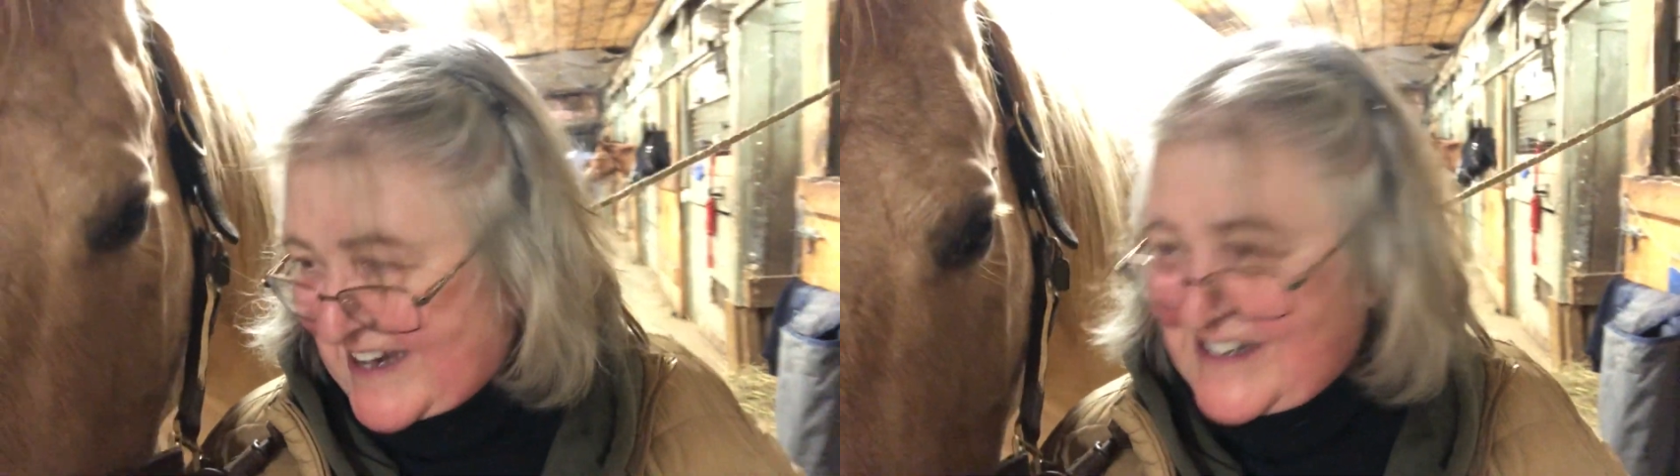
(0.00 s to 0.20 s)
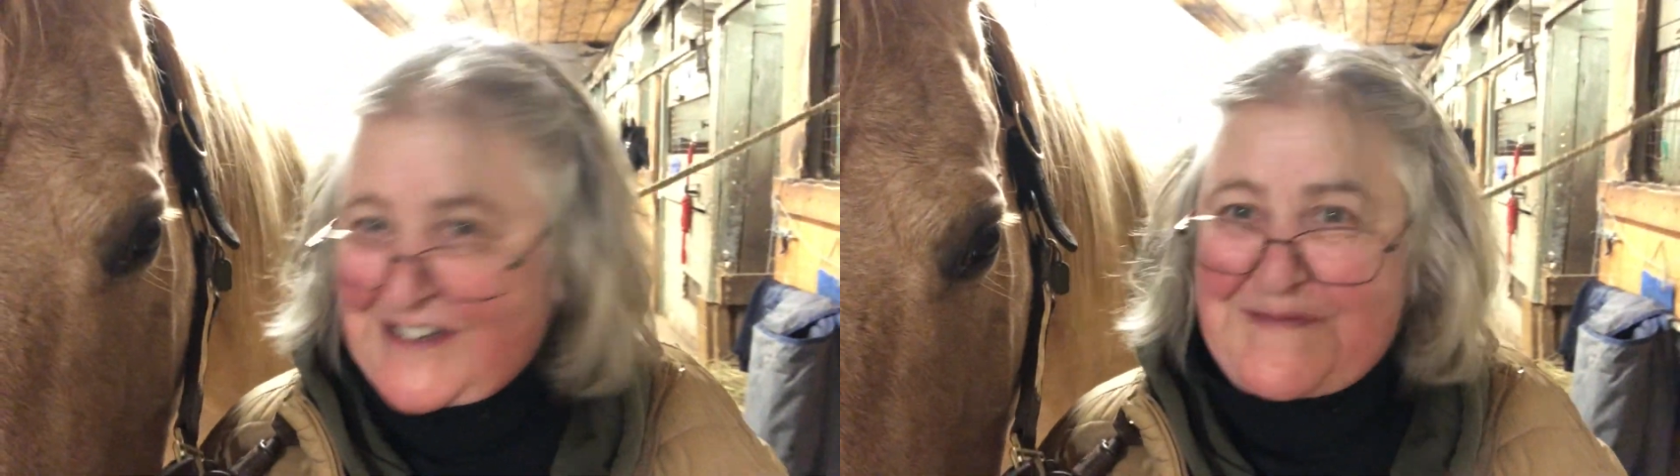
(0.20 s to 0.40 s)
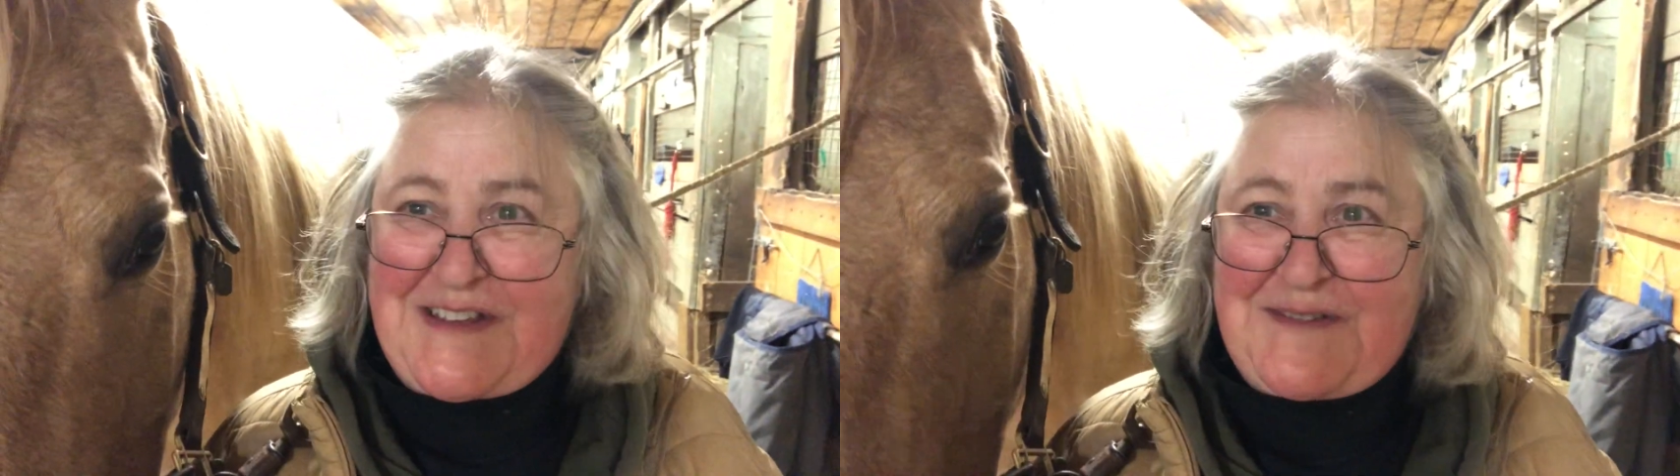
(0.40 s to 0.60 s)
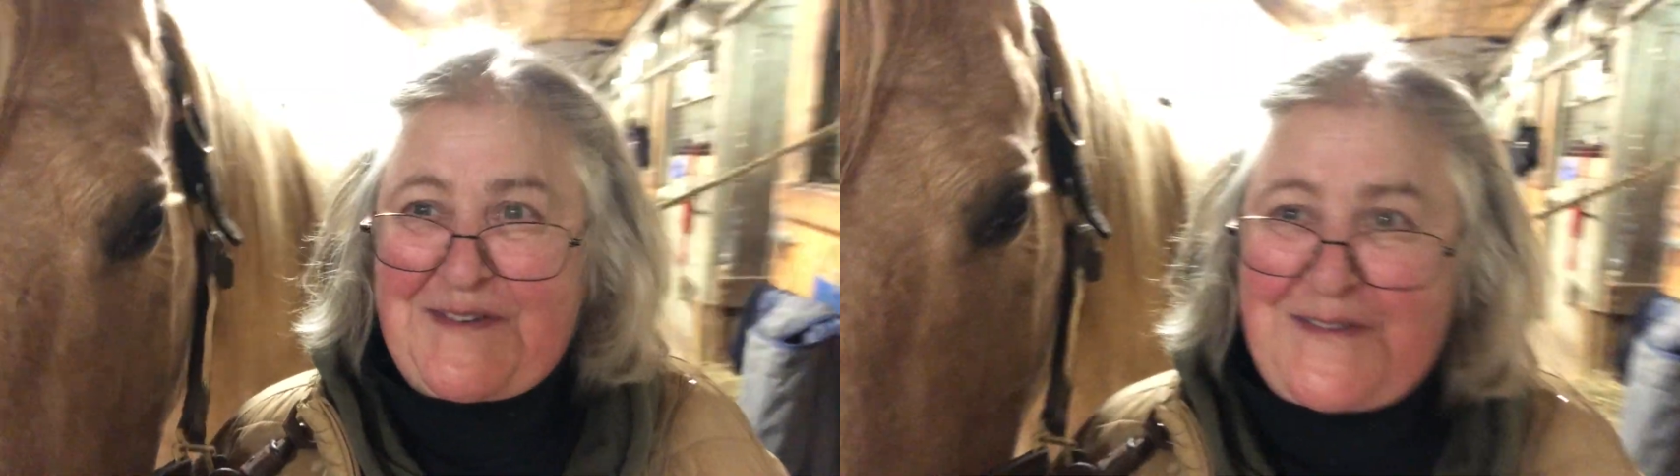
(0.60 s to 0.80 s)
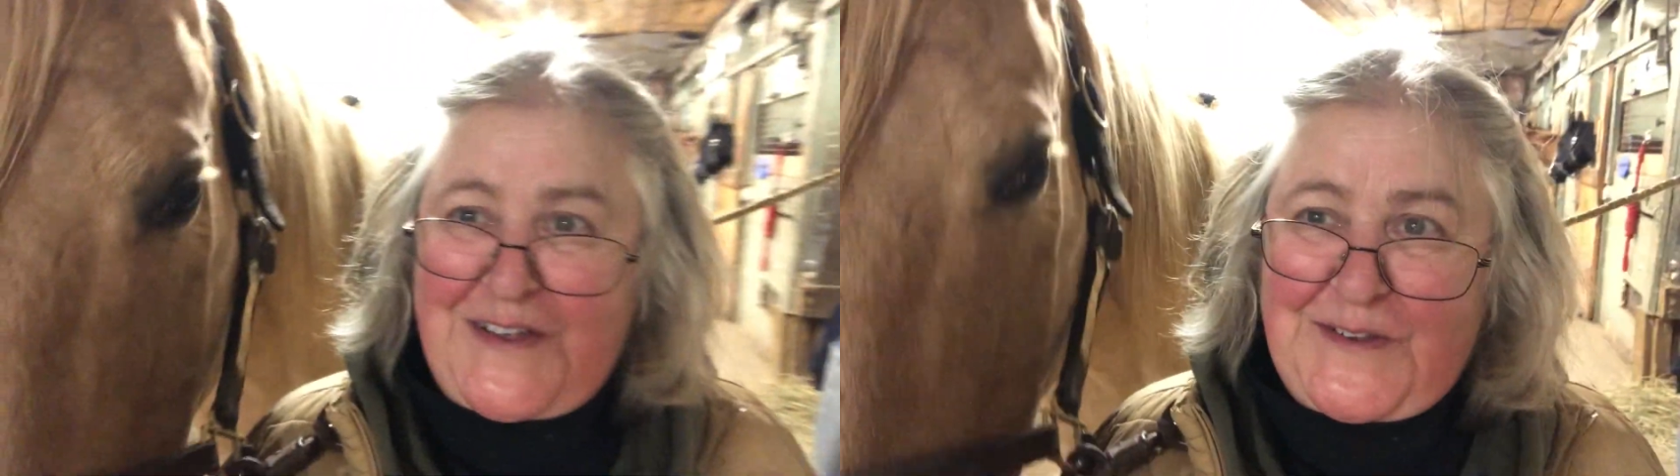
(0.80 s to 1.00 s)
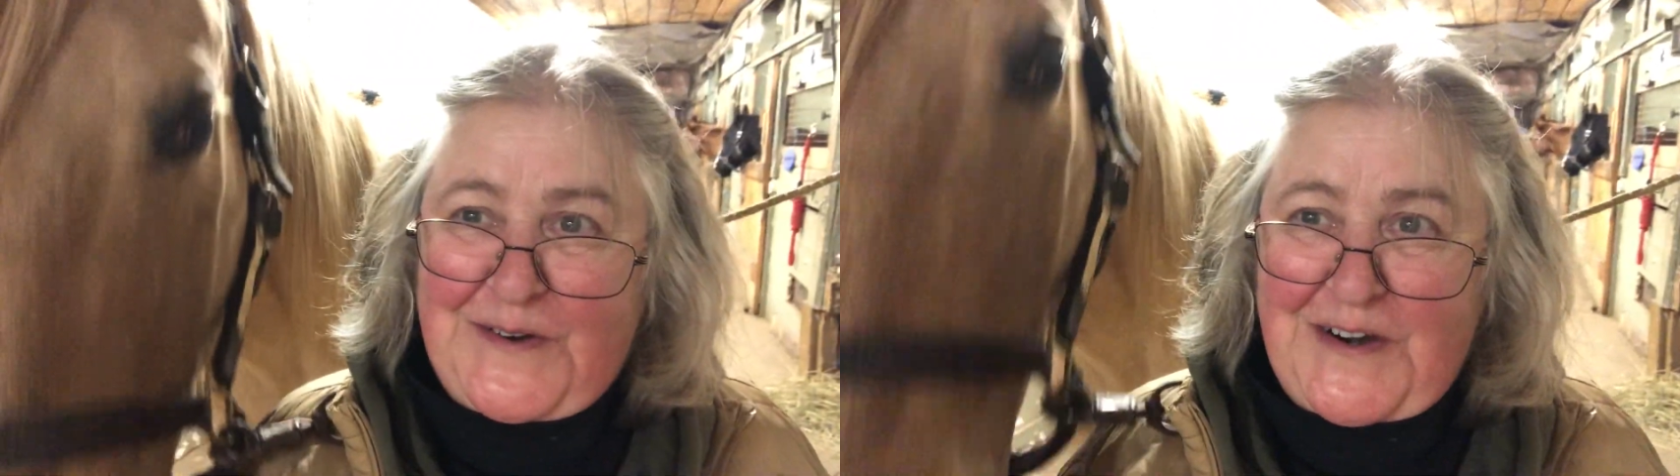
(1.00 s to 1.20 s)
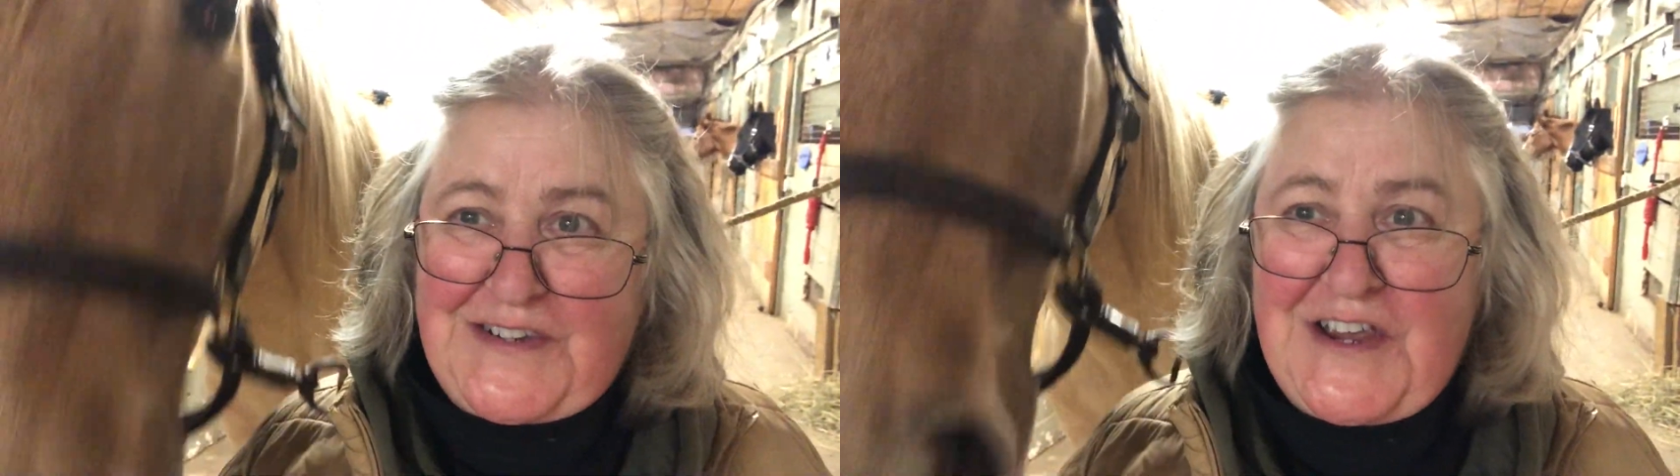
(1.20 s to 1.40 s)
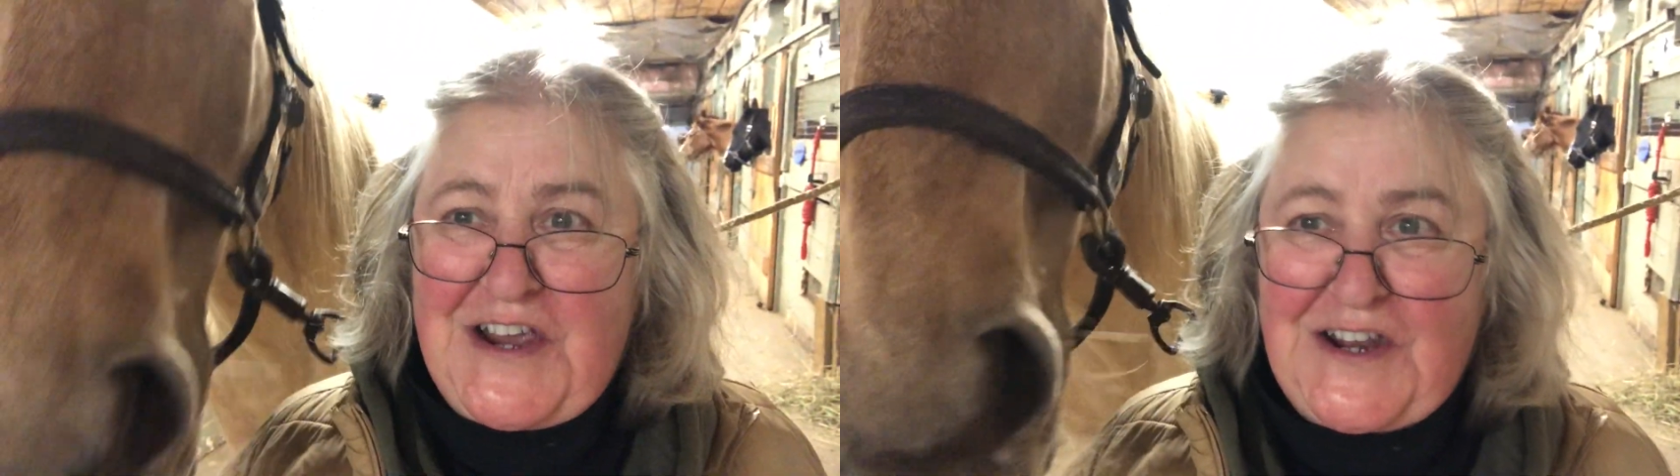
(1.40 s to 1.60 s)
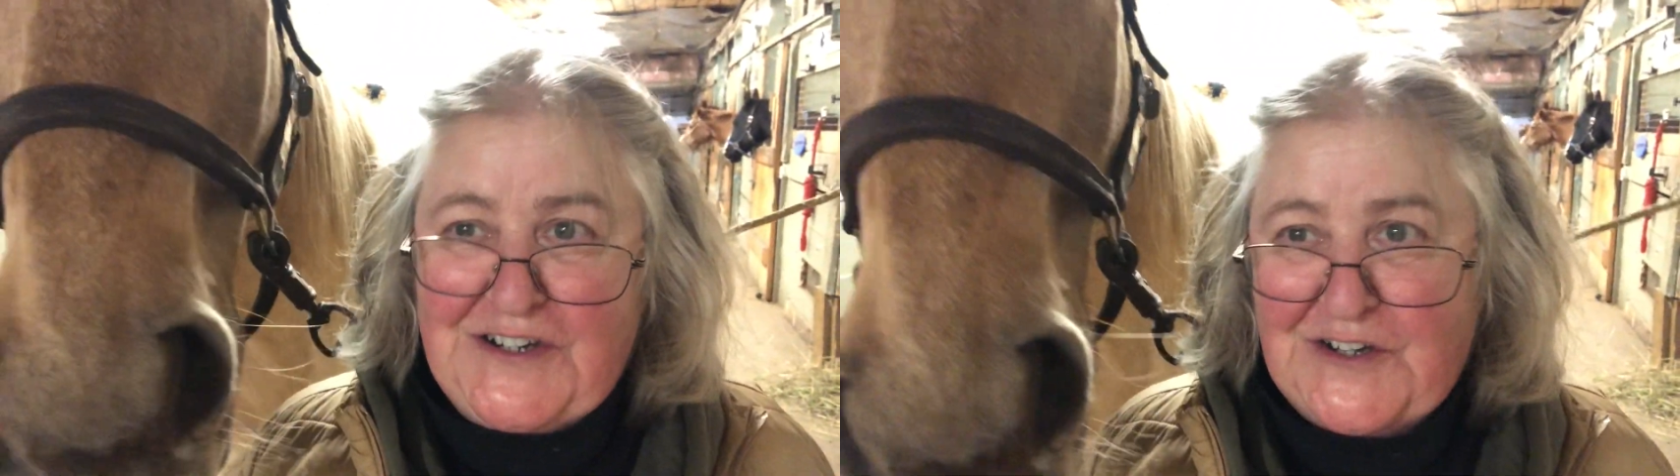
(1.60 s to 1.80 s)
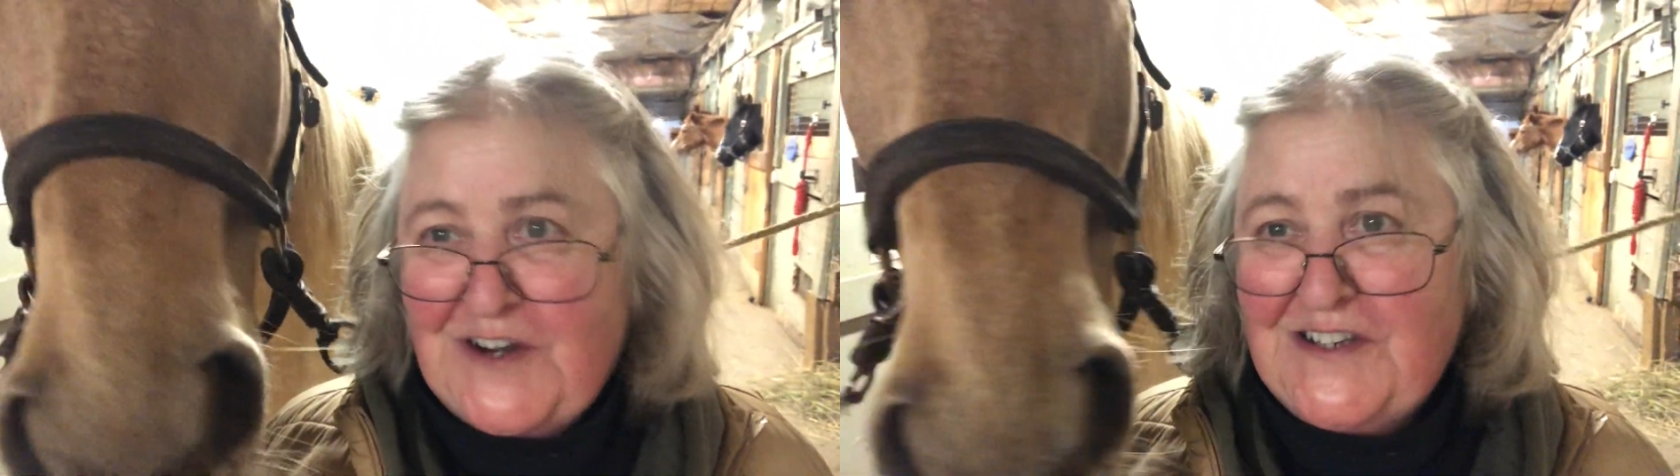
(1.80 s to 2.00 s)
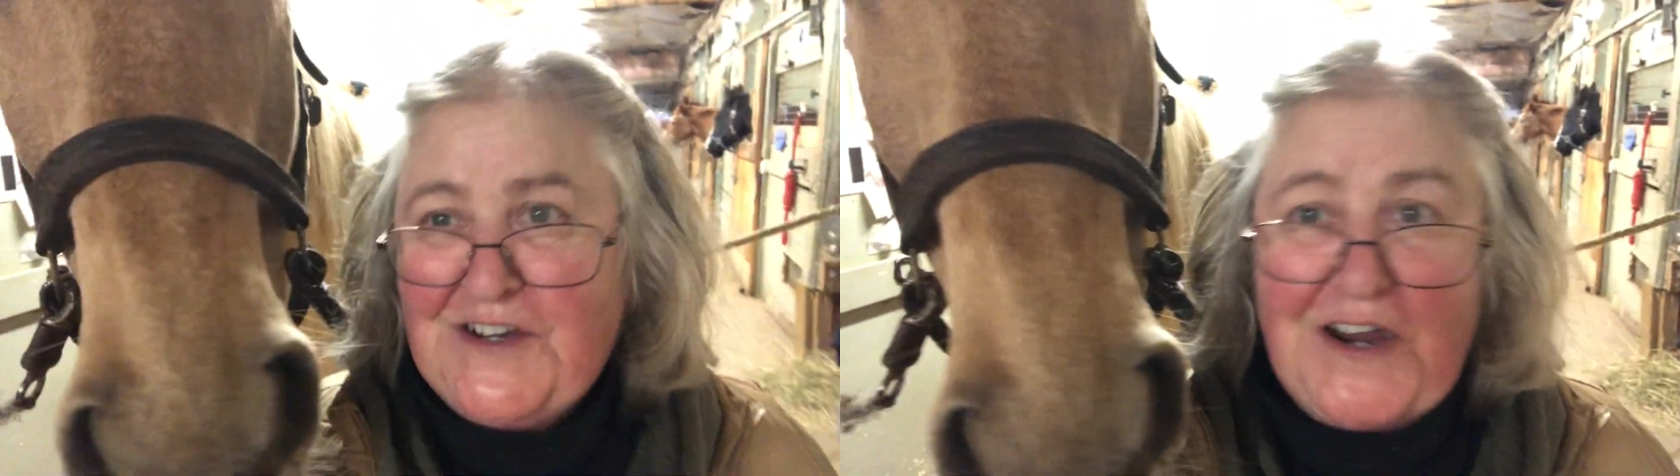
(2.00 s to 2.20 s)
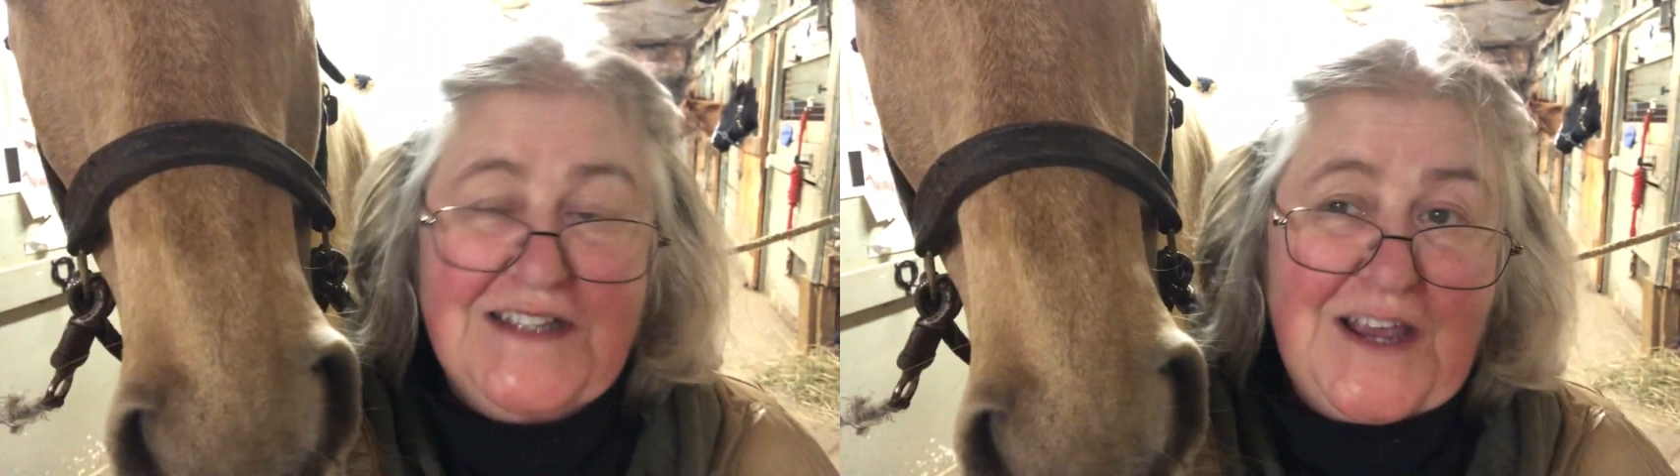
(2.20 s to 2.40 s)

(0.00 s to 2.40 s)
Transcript: should be that we want the horse to trust our heads.